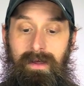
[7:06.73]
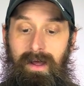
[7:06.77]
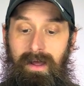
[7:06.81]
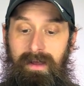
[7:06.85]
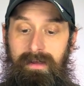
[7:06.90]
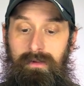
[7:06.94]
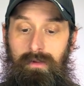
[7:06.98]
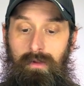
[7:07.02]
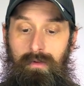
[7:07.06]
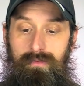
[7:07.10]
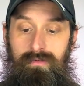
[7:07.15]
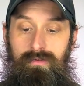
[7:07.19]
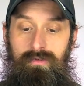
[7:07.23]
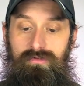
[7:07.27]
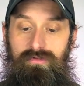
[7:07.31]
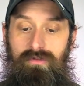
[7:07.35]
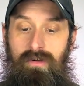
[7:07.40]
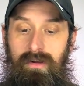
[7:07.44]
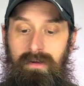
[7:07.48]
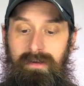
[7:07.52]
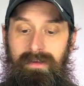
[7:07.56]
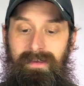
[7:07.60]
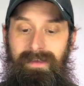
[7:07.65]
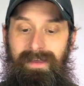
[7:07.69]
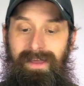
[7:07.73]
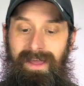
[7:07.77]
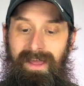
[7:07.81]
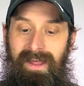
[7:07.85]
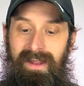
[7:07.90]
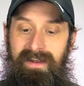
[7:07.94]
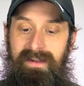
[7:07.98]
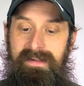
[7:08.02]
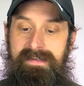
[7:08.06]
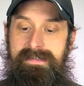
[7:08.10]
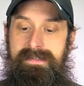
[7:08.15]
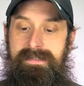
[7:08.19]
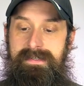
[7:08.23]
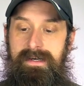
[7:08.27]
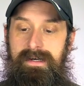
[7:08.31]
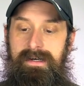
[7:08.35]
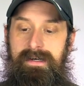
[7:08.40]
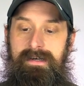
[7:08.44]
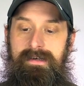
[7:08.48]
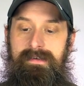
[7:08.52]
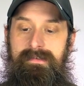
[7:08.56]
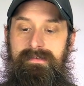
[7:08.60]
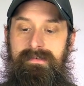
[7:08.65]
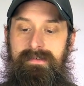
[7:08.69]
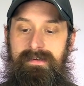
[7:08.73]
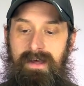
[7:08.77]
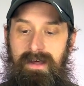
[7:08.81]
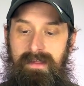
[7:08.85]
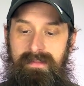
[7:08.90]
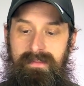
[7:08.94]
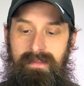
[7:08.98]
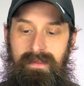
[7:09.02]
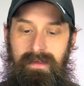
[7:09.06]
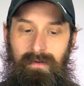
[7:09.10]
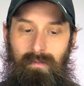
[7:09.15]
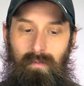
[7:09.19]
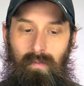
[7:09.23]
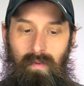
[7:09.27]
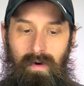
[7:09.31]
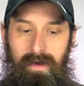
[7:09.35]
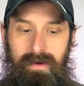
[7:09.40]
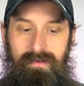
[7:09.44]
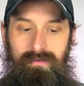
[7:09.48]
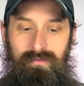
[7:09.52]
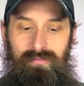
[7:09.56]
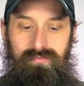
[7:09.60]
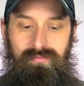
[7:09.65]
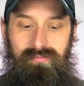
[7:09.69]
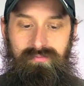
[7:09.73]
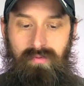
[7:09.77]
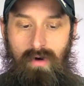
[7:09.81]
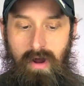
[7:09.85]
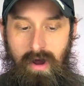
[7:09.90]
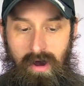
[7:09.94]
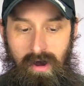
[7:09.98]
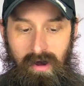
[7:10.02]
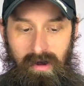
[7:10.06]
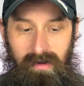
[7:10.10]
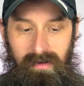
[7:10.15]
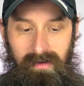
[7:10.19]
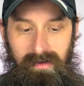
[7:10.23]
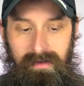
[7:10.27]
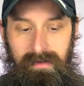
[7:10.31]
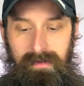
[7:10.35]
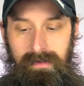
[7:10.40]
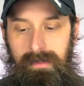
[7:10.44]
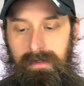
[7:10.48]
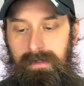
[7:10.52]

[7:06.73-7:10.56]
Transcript: I close the trunk and it does nothing. What is wrong?